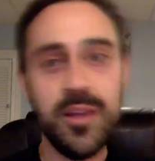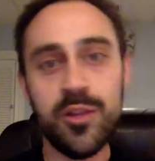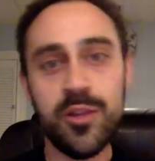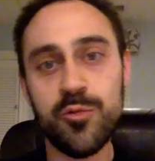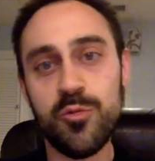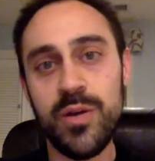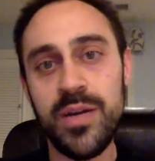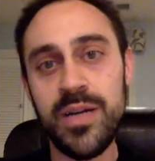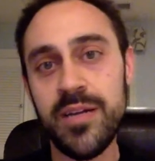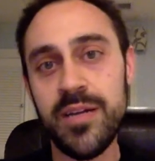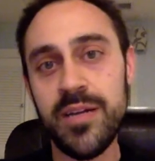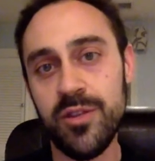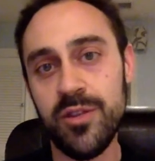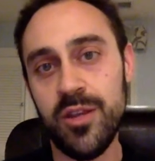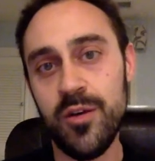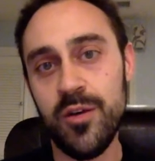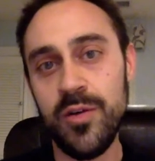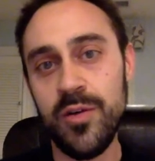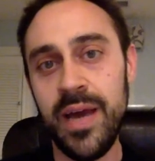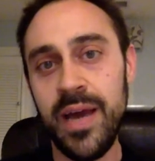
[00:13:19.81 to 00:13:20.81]
3 different
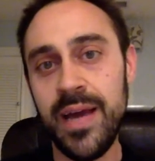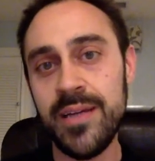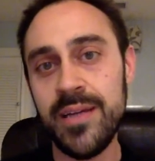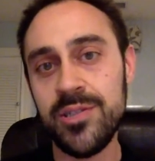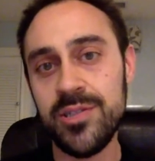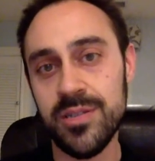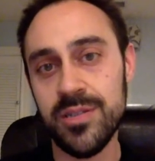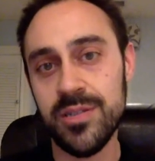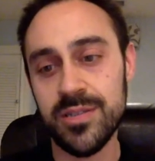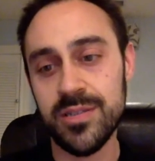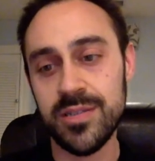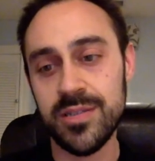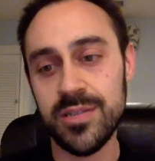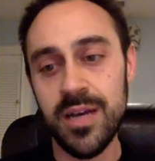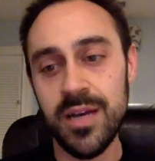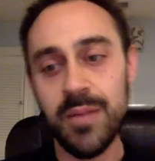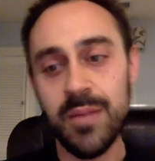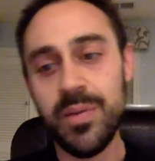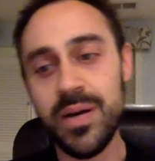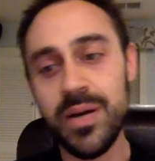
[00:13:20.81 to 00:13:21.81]
locations,
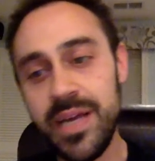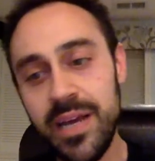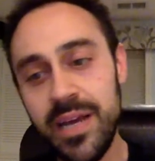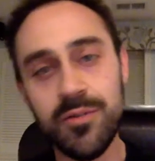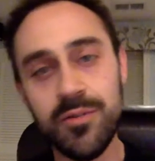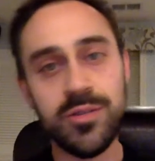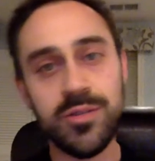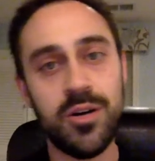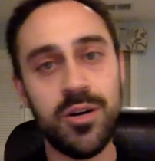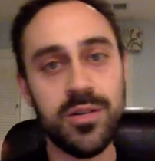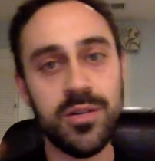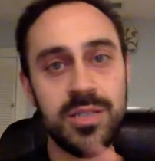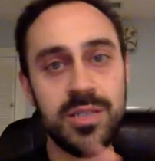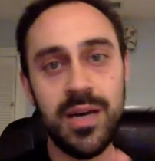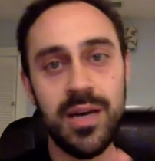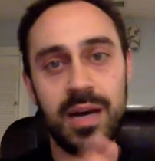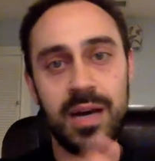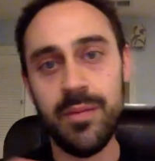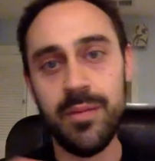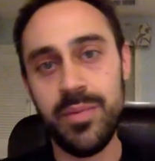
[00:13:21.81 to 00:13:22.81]
but here was all this
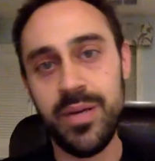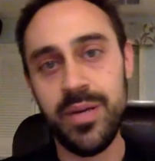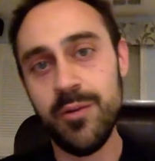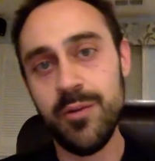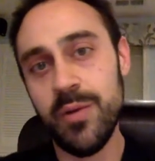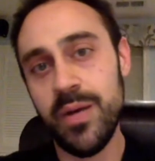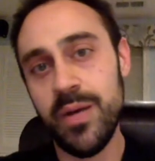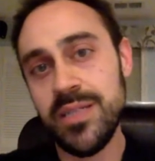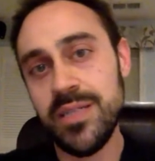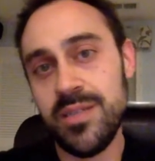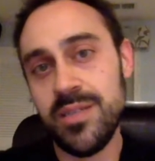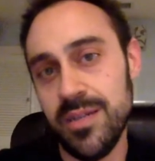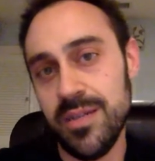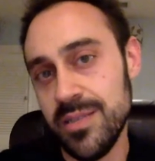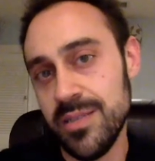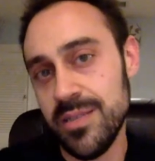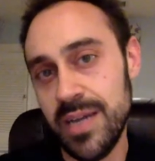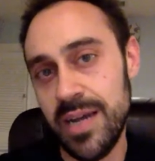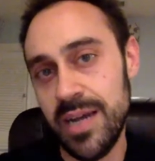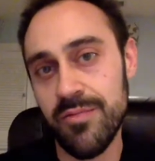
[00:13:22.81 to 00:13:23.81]
time being wasted
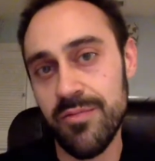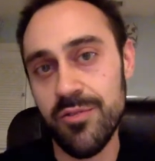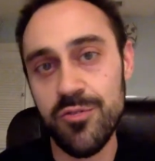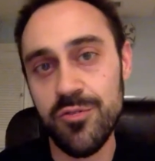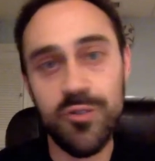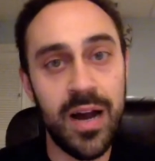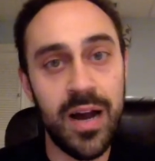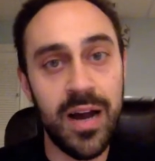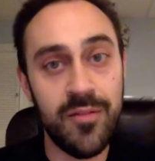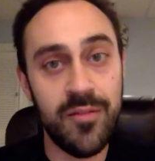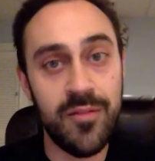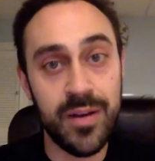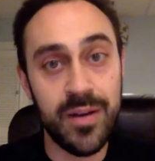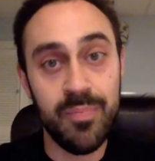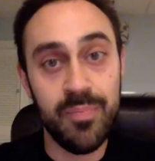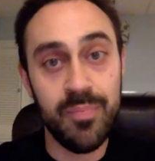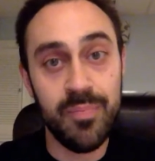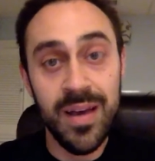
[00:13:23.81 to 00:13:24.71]
inside of the driving.